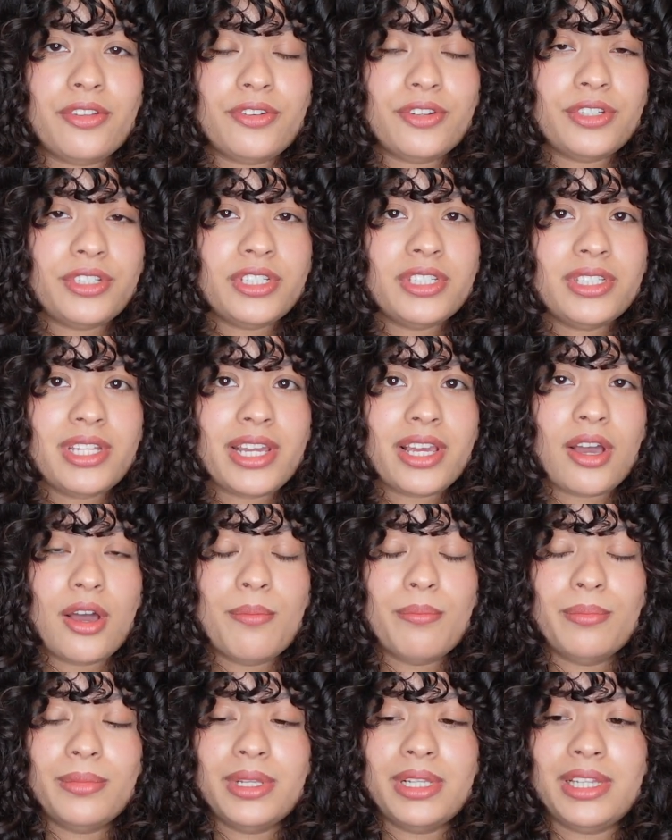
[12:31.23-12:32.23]
There's just like a
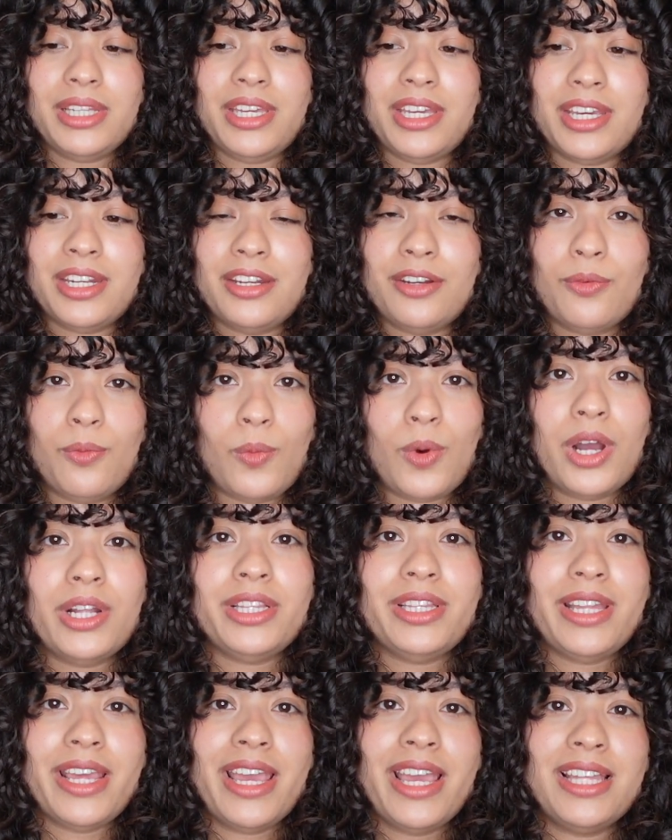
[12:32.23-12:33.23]
million and
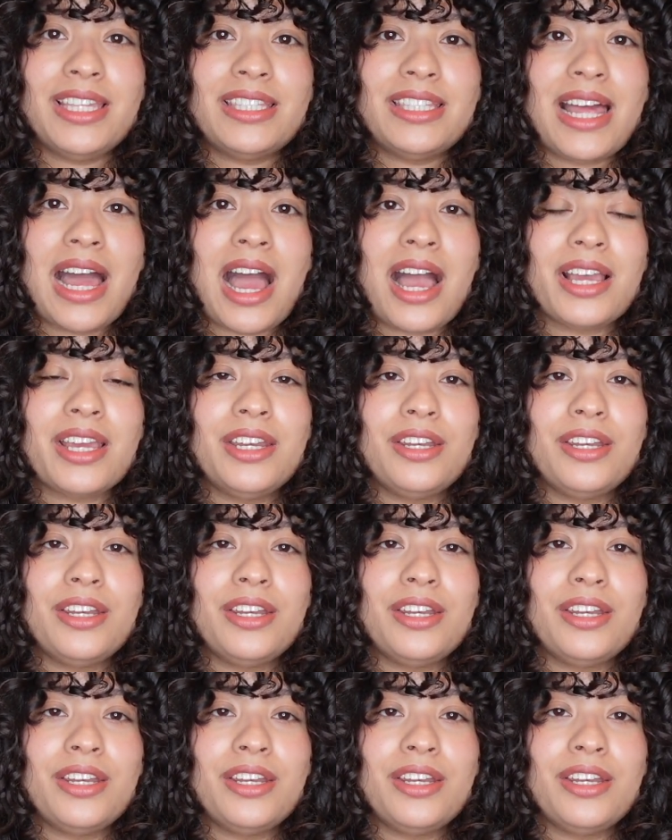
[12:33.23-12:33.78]
one things that